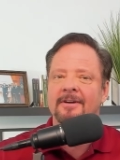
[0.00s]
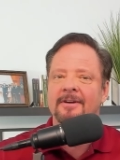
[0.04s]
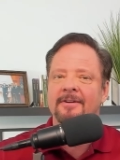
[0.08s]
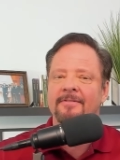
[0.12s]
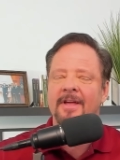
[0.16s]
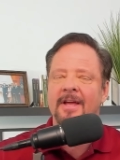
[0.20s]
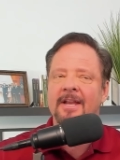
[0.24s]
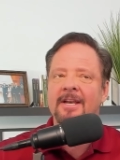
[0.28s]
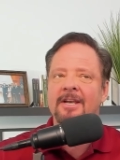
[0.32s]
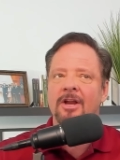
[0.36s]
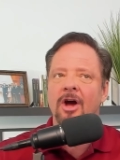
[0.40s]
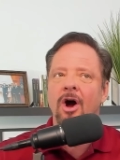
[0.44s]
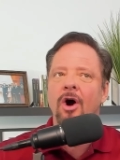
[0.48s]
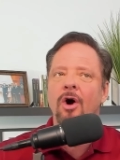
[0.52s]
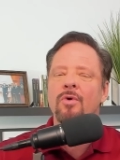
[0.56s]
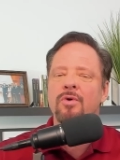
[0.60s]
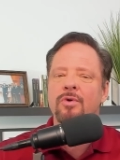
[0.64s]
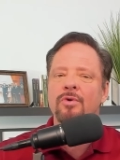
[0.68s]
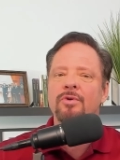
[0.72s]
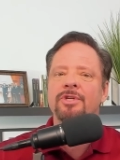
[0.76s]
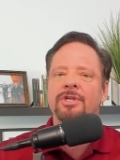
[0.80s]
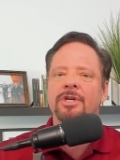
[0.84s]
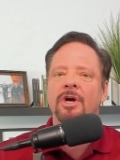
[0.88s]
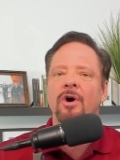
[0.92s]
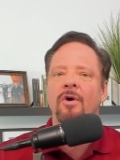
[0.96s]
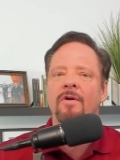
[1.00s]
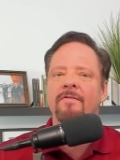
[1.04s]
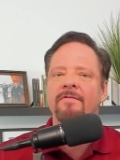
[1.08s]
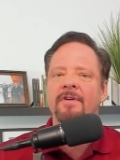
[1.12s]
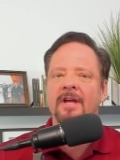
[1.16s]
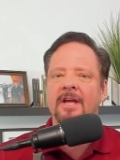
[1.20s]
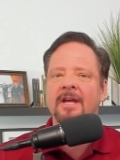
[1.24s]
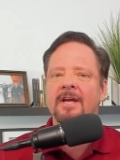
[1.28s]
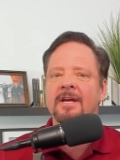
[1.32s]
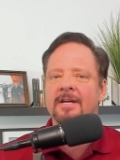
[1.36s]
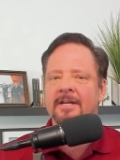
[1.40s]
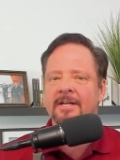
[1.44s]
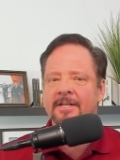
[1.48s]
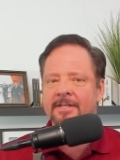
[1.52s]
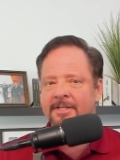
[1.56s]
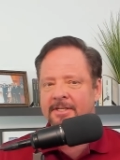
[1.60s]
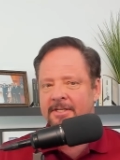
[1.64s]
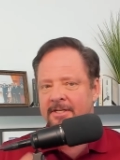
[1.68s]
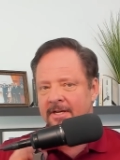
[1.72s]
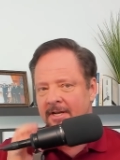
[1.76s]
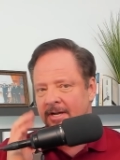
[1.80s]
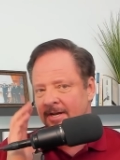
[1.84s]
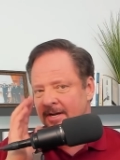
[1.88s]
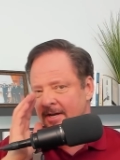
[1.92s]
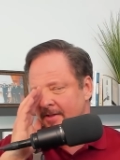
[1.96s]
They know who Jehovah is.
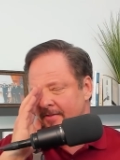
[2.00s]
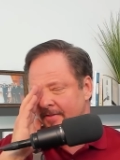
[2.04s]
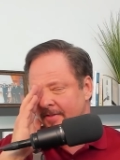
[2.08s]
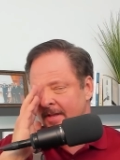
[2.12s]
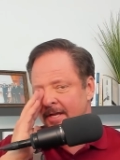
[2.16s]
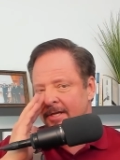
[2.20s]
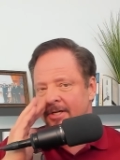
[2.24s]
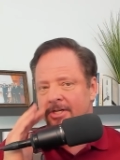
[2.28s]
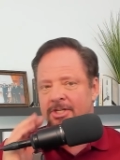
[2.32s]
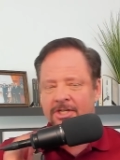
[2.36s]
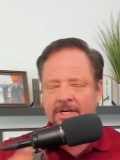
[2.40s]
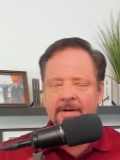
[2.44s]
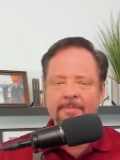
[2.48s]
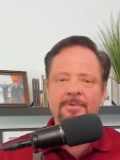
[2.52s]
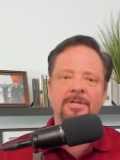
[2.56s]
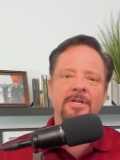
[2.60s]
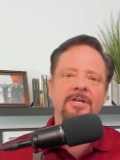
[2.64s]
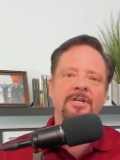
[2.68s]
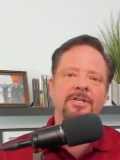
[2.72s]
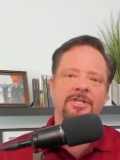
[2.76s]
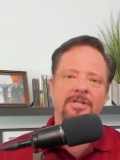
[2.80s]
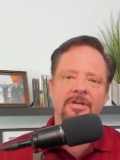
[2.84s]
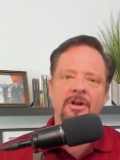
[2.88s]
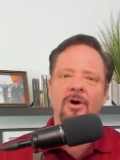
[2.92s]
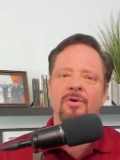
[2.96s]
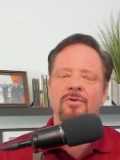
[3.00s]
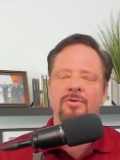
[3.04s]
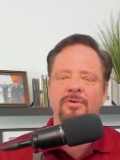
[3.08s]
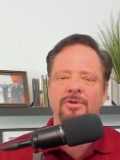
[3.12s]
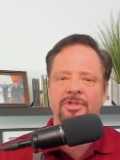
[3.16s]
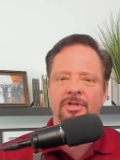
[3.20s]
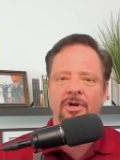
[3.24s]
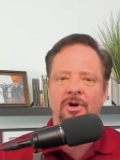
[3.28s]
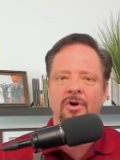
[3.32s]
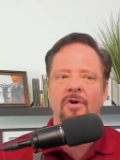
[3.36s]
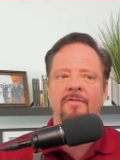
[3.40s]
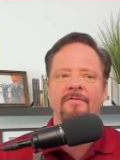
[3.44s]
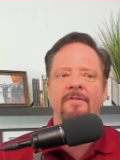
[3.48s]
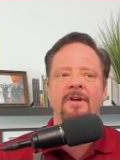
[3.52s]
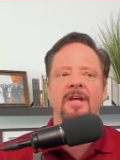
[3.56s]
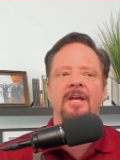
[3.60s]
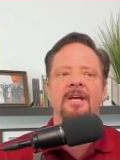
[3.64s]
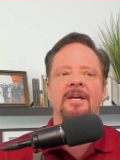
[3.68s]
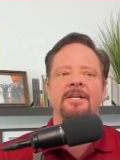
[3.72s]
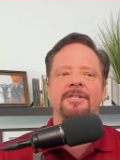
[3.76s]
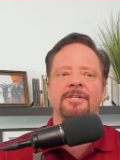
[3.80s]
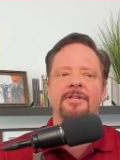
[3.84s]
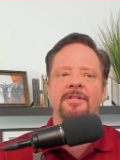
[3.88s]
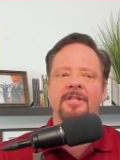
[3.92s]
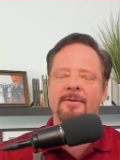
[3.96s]
The Egyptians know who Jehovah
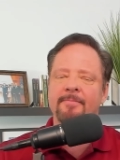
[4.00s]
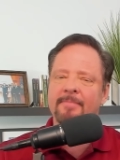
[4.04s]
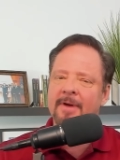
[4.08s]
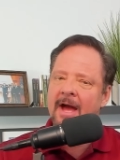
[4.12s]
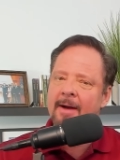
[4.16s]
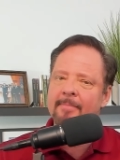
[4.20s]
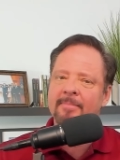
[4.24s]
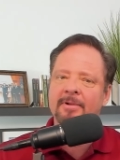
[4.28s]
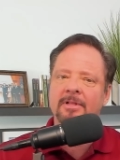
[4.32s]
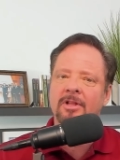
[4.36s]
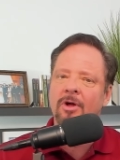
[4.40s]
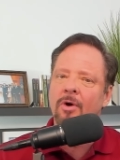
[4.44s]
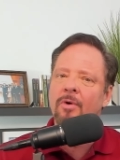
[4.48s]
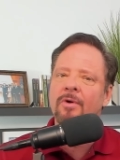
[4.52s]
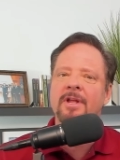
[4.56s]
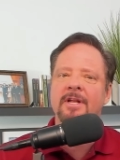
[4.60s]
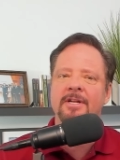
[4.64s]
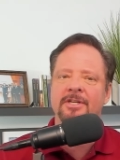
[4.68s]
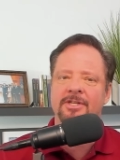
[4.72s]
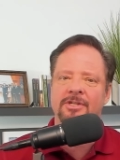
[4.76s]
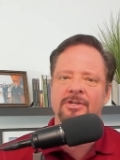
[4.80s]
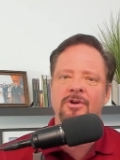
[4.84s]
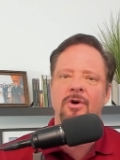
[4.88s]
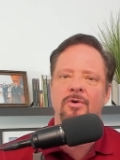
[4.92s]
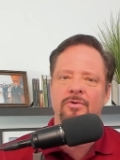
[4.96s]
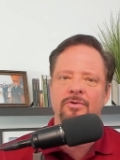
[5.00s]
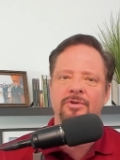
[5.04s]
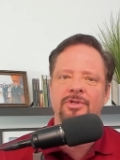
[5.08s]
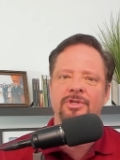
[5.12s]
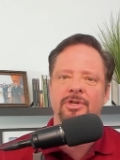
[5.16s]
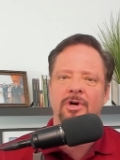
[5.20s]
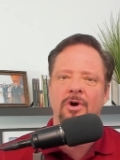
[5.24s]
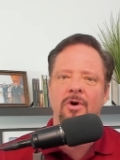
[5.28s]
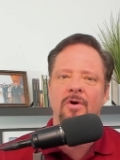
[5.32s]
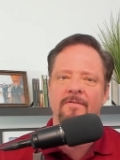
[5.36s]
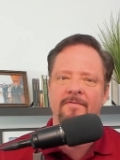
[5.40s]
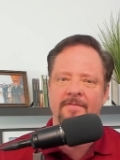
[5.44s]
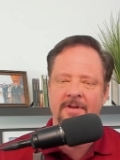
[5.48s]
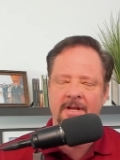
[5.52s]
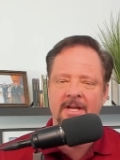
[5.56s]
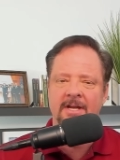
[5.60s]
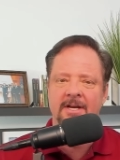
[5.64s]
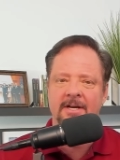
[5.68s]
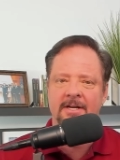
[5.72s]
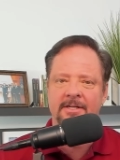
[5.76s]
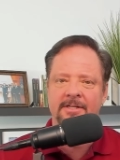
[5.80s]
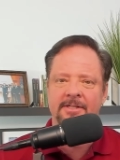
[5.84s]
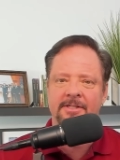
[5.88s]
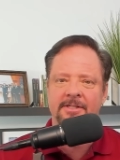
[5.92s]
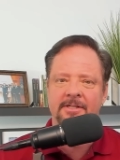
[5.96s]
is. The Babylonians know who Jehovah
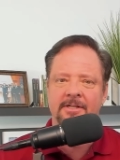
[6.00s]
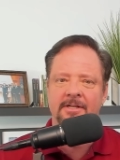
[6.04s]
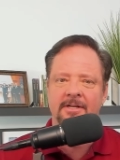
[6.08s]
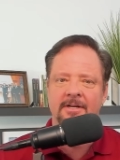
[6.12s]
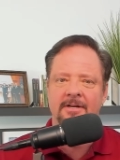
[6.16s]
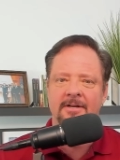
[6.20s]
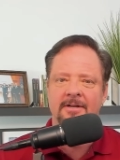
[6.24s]
is.